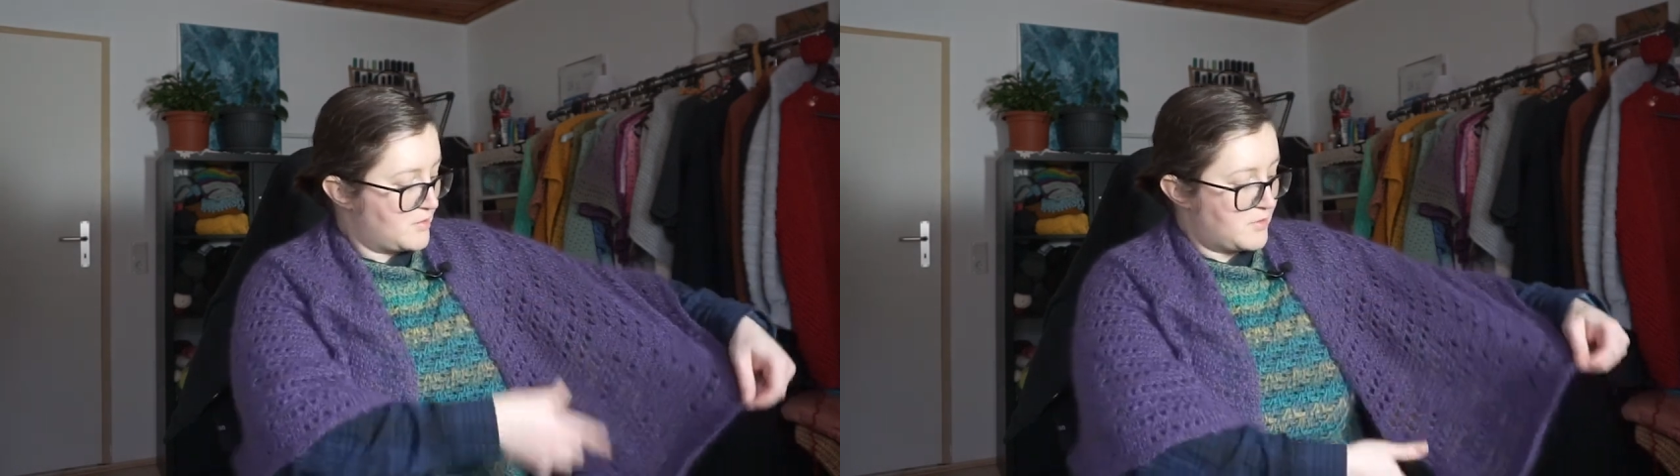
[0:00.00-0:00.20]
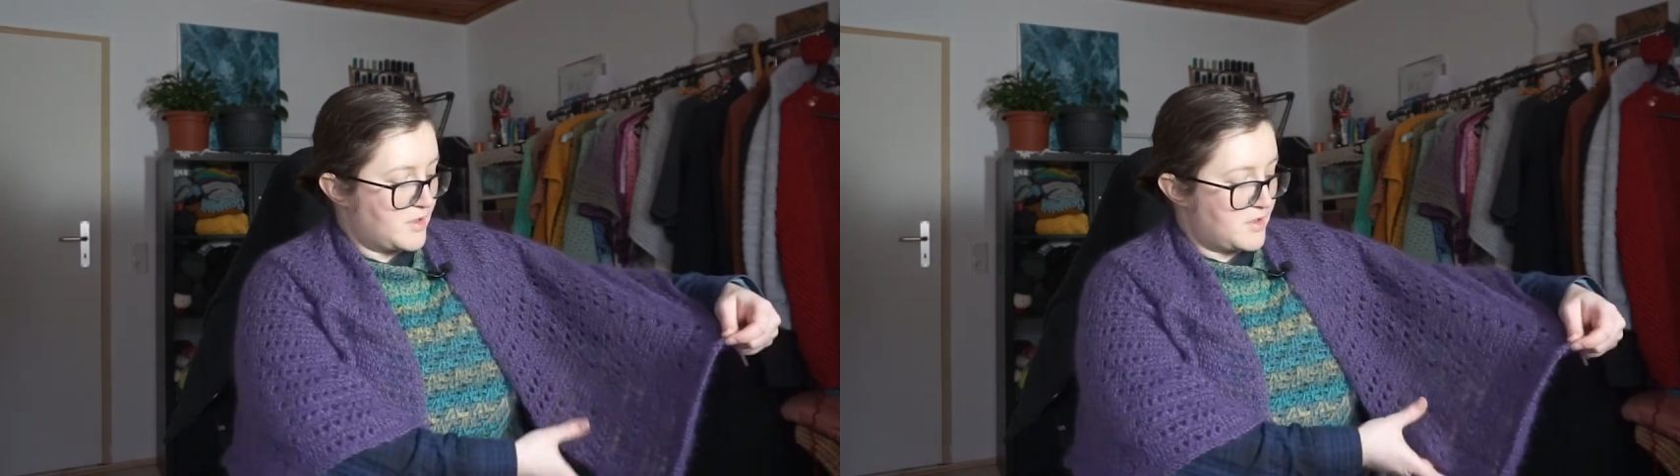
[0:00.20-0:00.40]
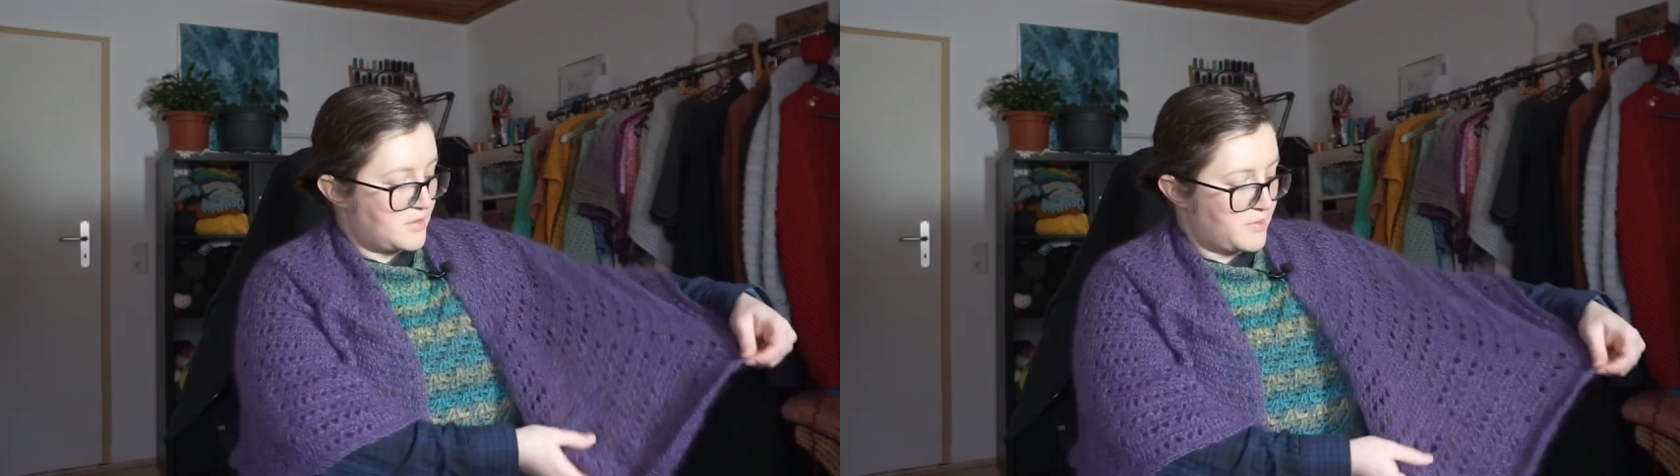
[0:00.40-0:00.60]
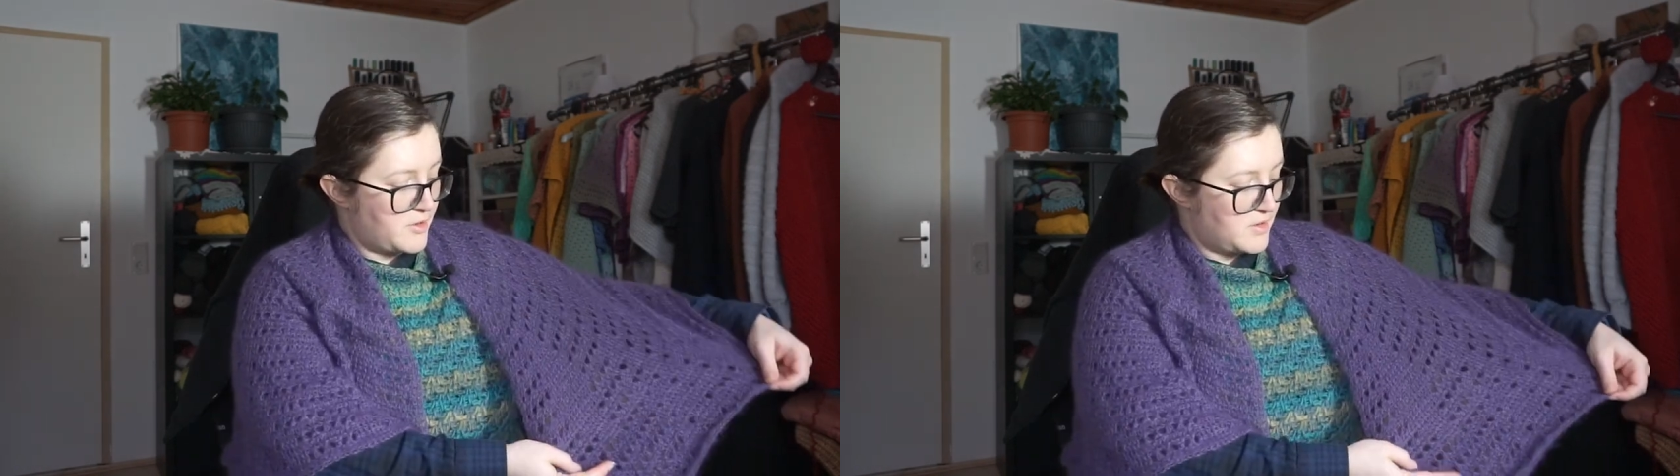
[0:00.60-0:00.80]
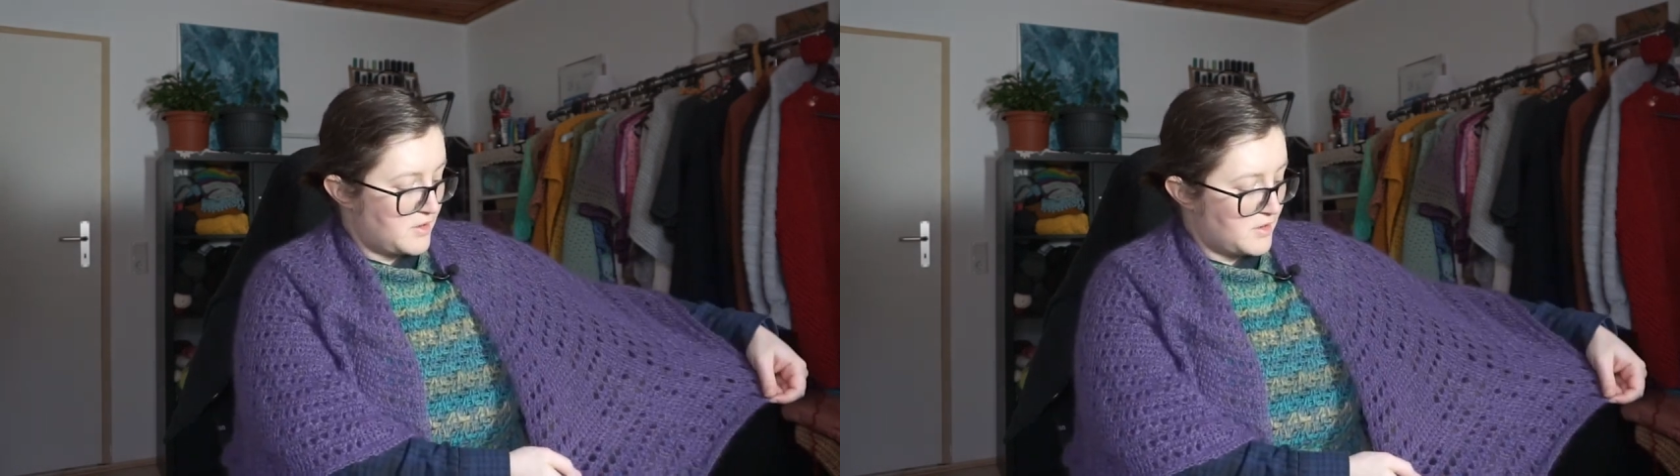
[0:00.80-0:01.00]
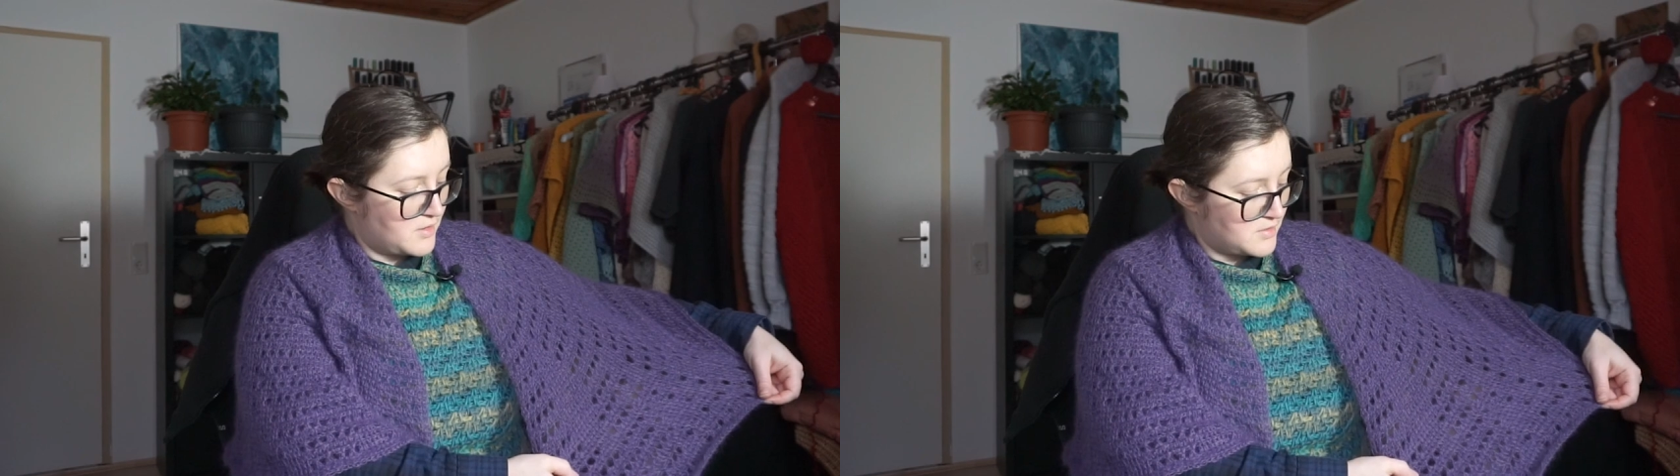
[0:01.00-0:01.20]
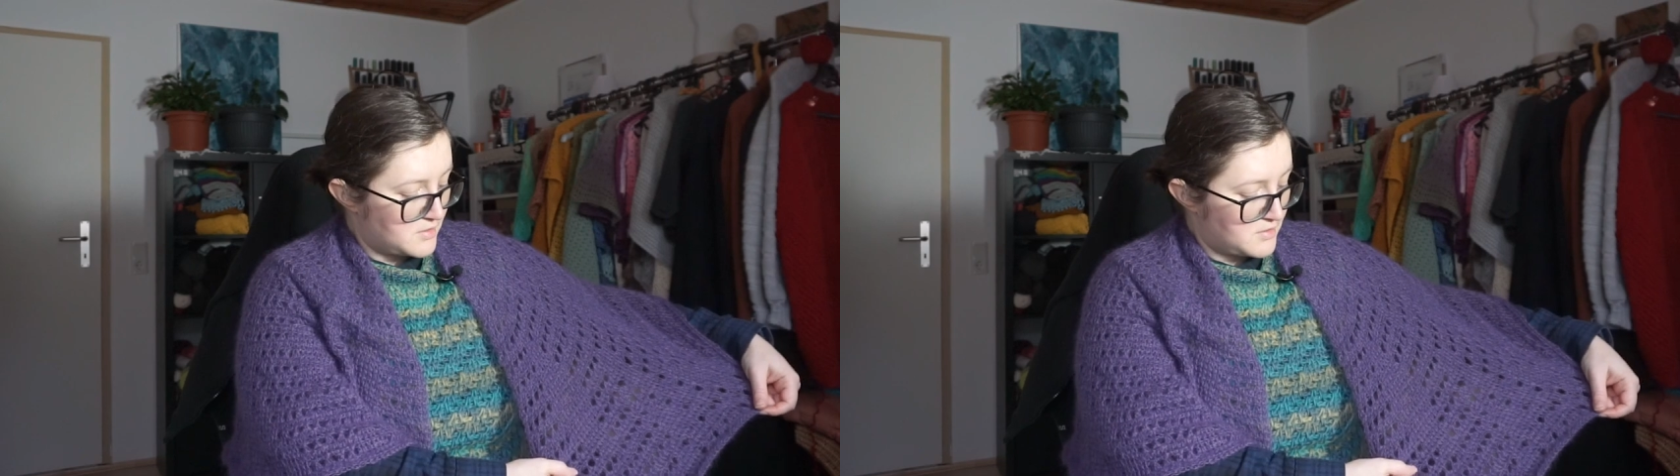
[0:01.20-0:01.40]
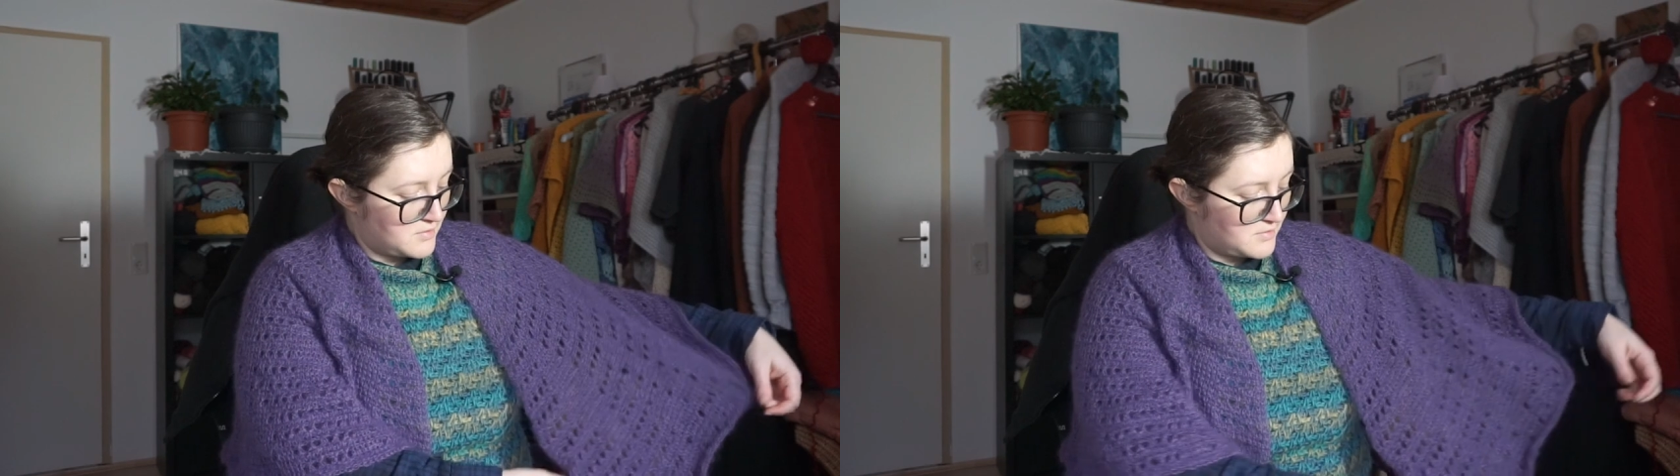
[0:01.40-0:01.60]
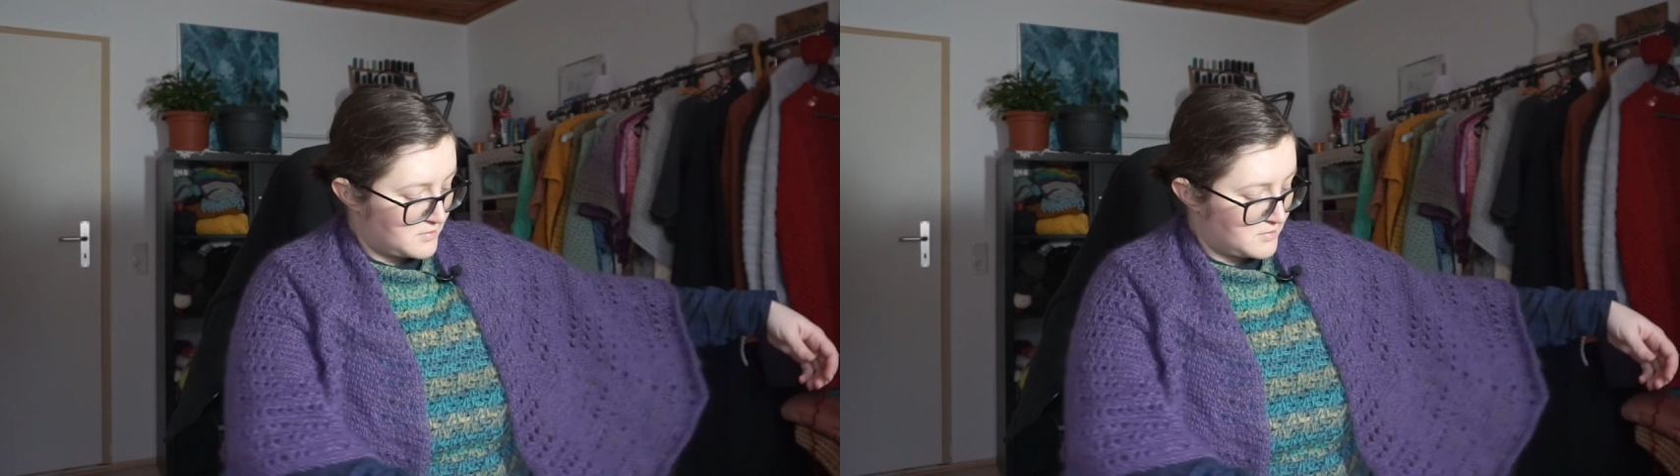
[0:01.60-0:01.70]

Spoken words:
created by the eyelets,